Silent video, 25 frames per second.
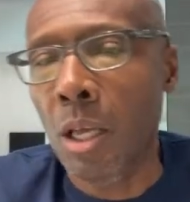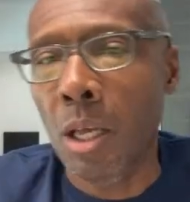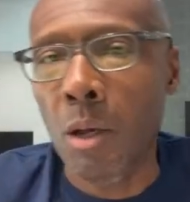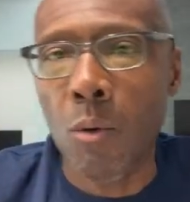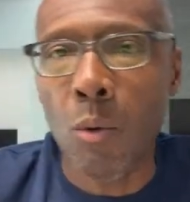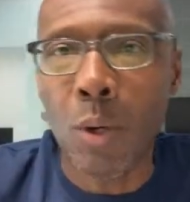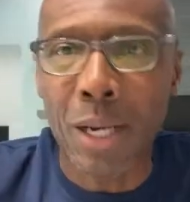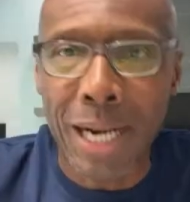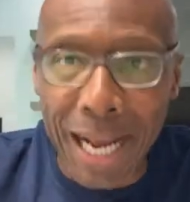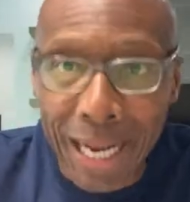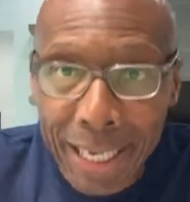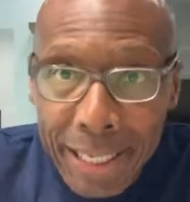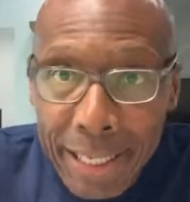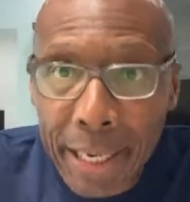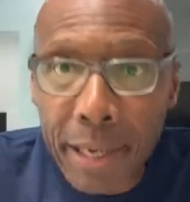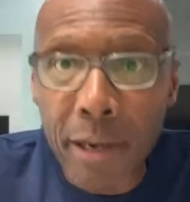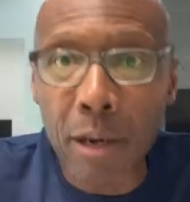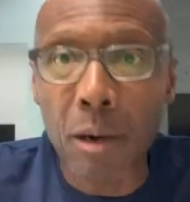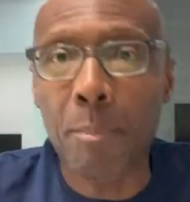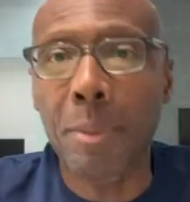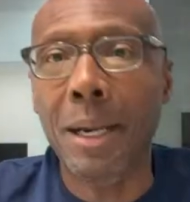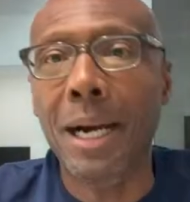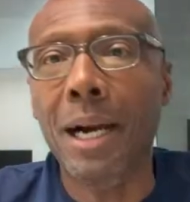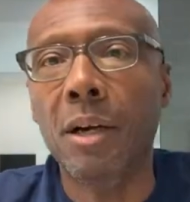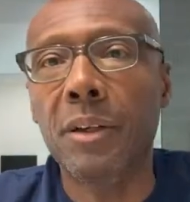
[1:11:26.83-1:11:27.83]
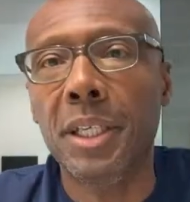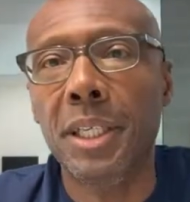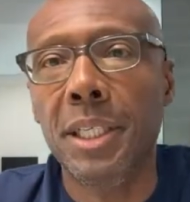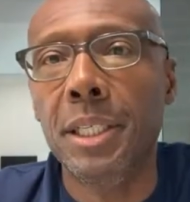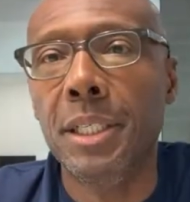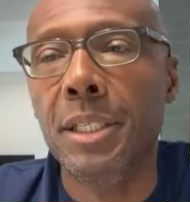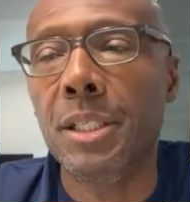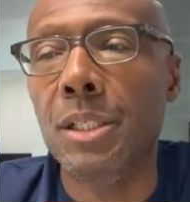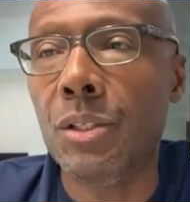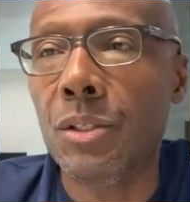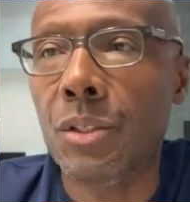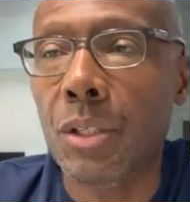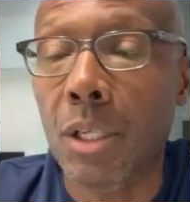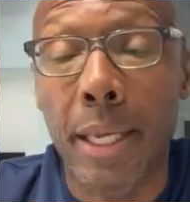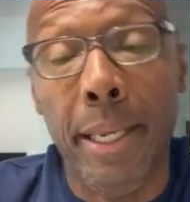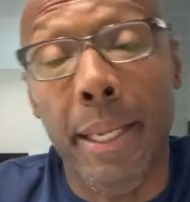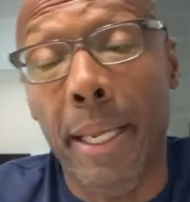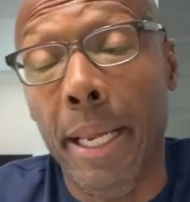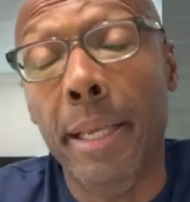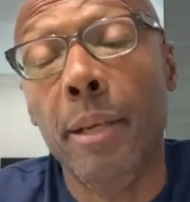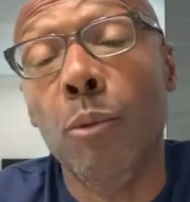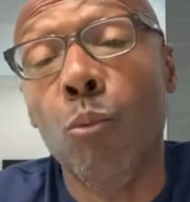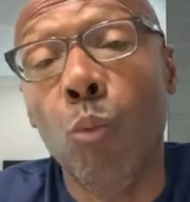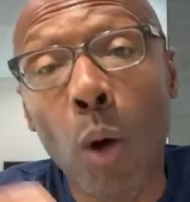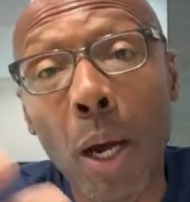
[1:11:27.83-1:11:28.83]
What I care about is, and,
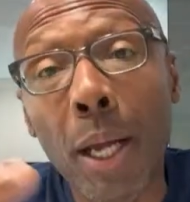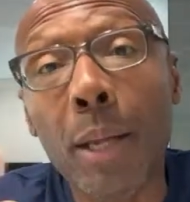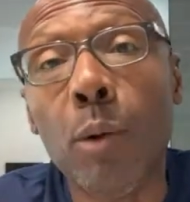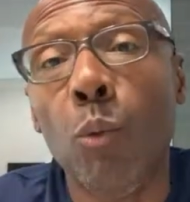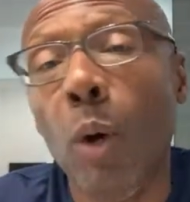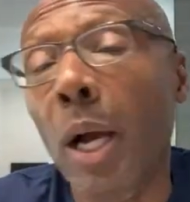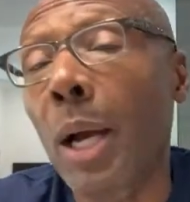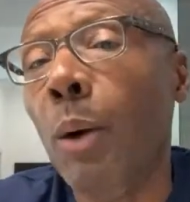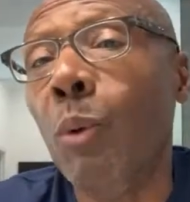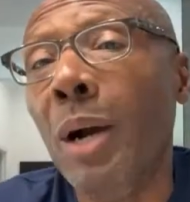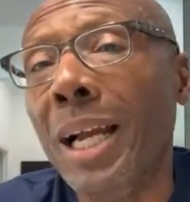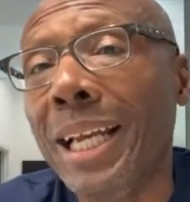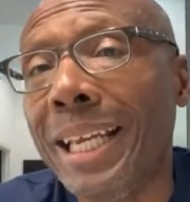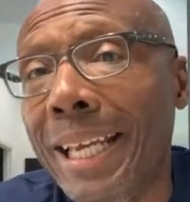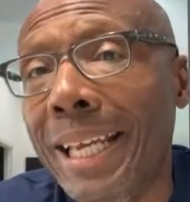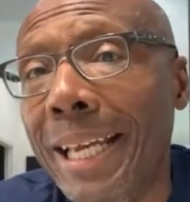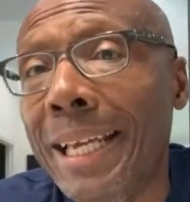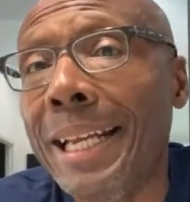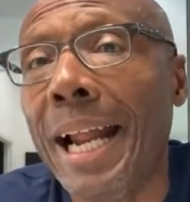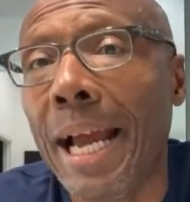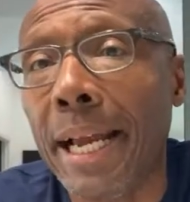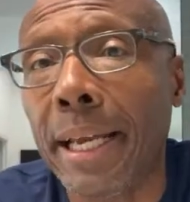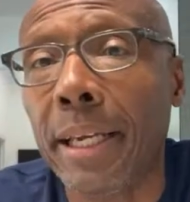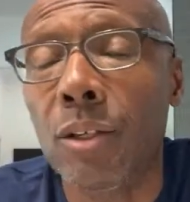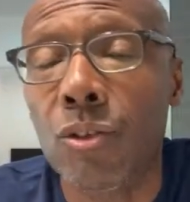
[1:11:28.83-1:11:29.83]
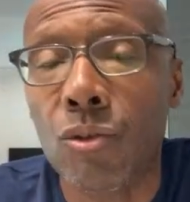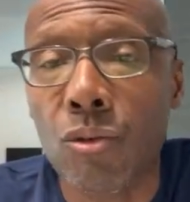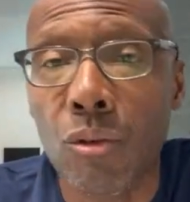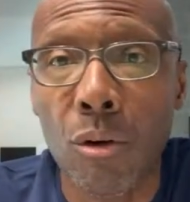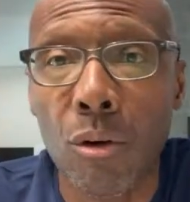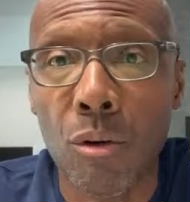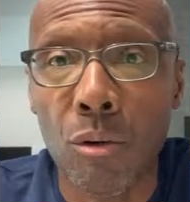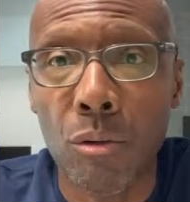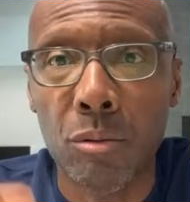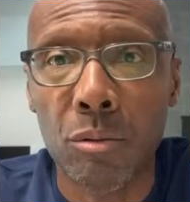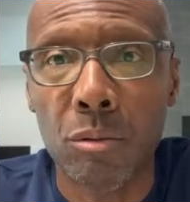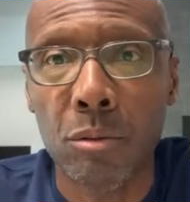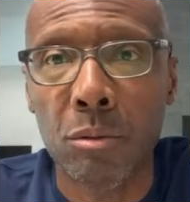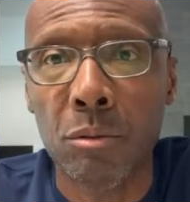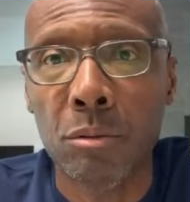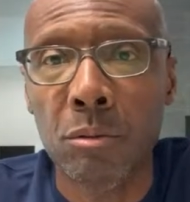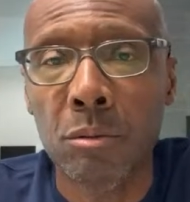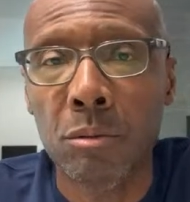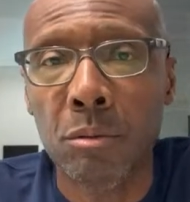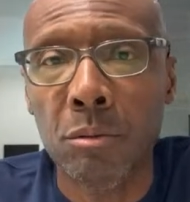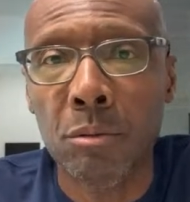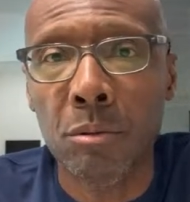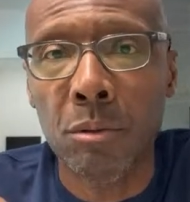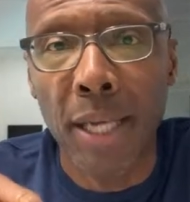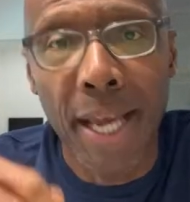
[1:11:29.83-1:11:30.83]
and what, what, what can I control?
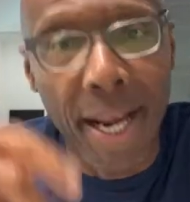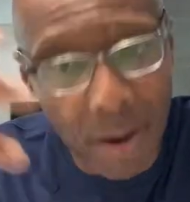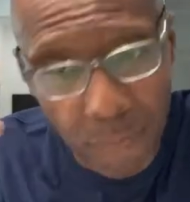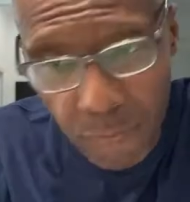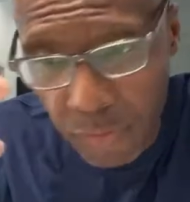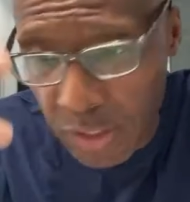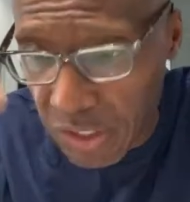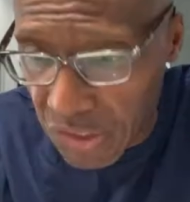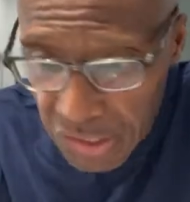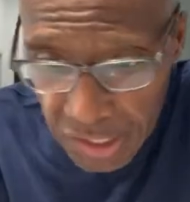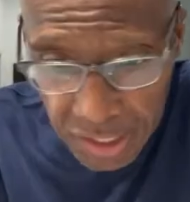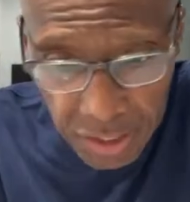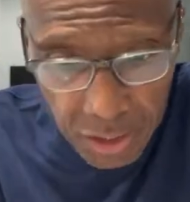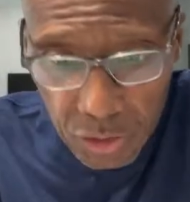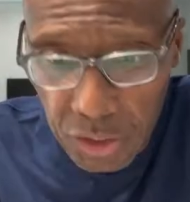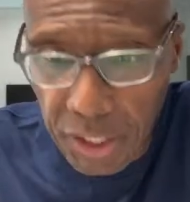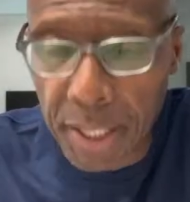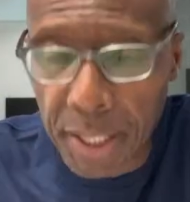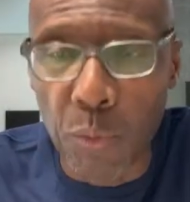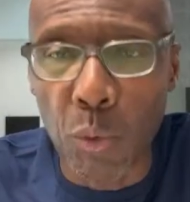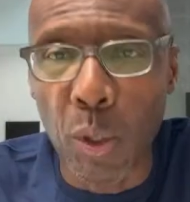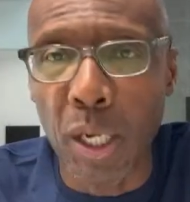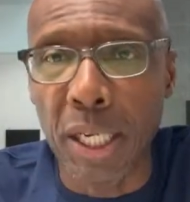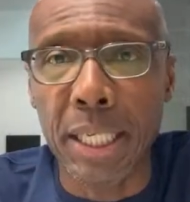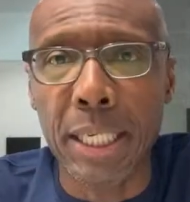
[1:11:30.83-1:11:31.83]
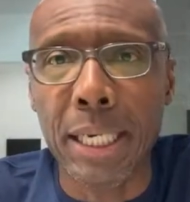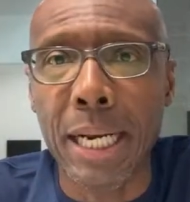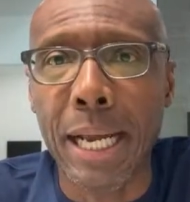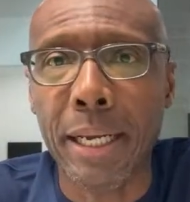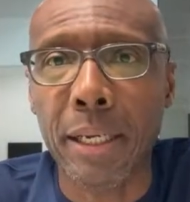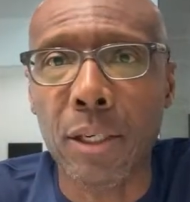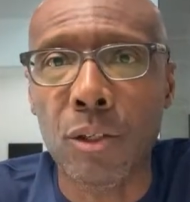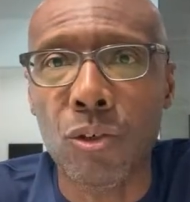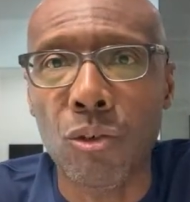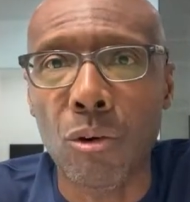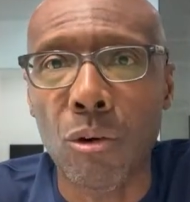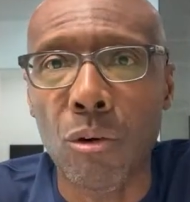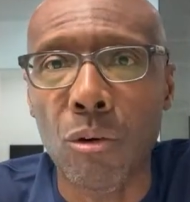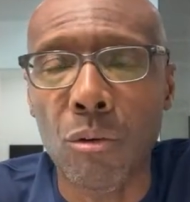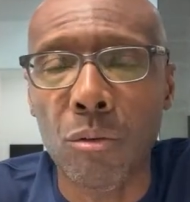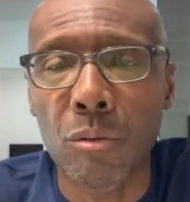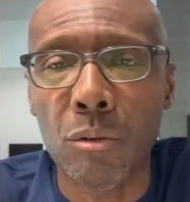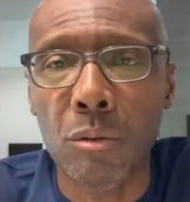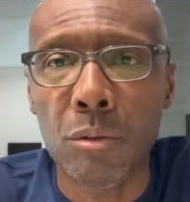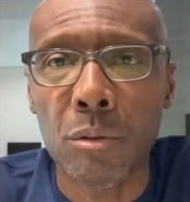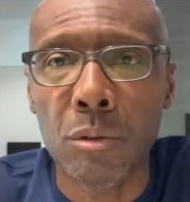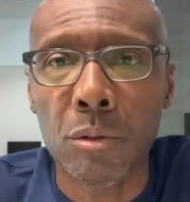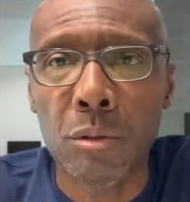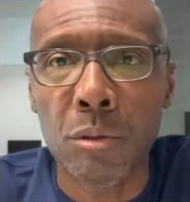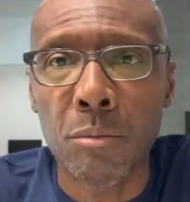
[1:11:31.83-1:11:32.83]
Every single day, what can I control?
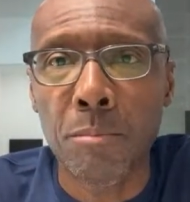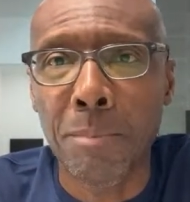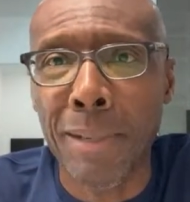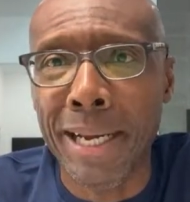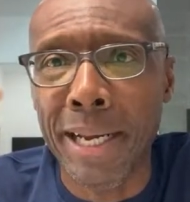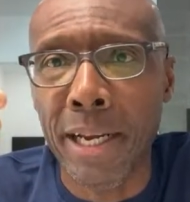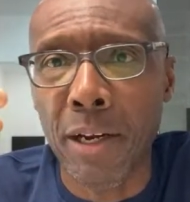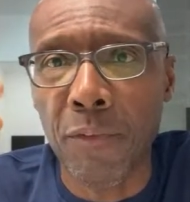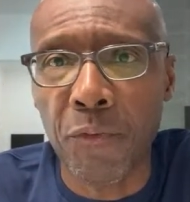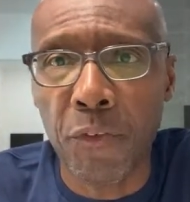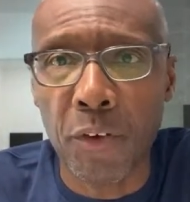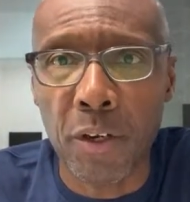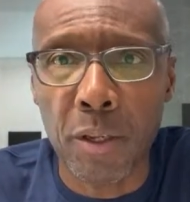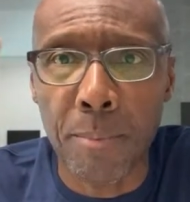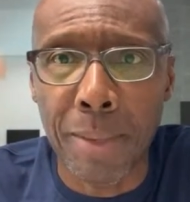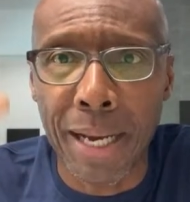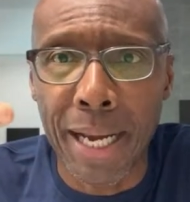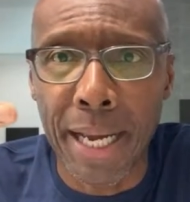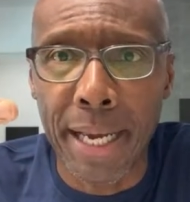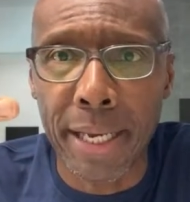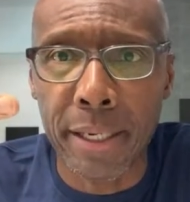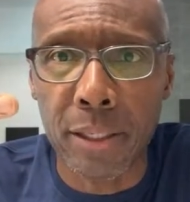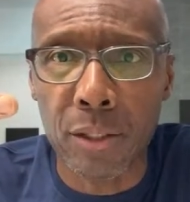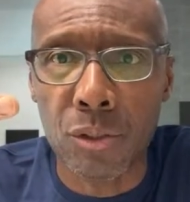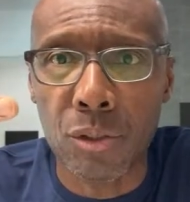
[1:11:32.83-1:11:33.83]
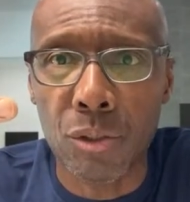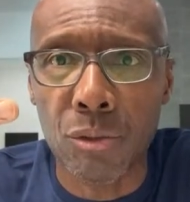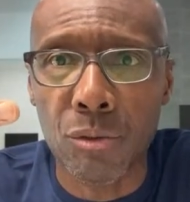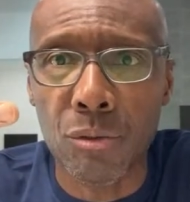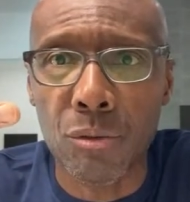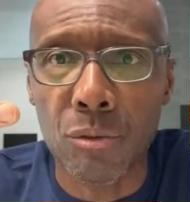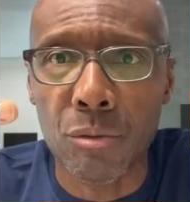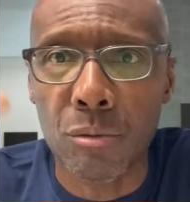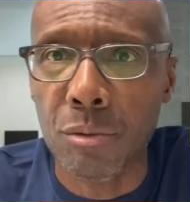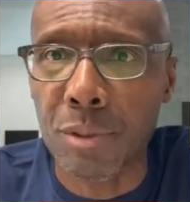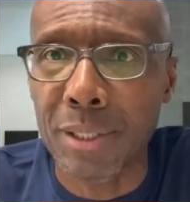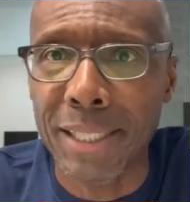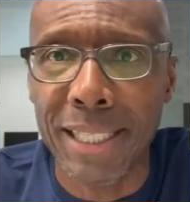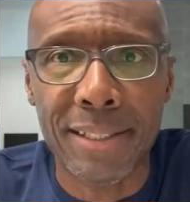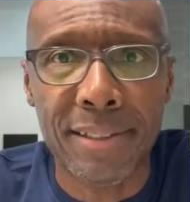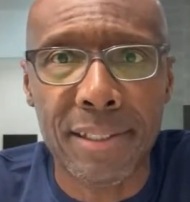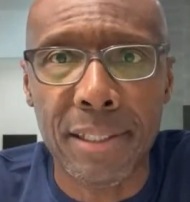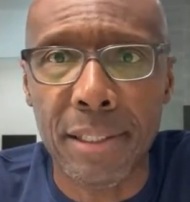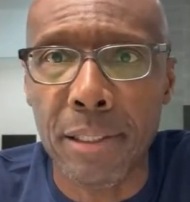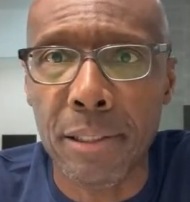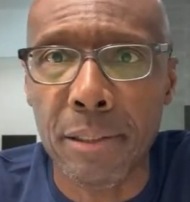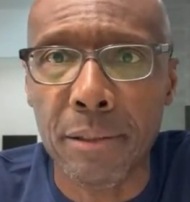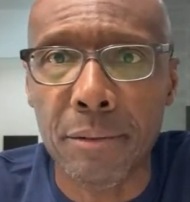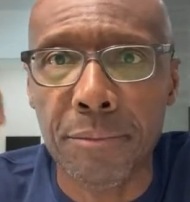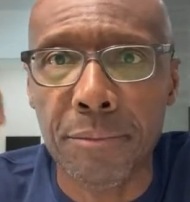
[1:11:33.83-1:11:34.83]
My effort and my attitude. That's it.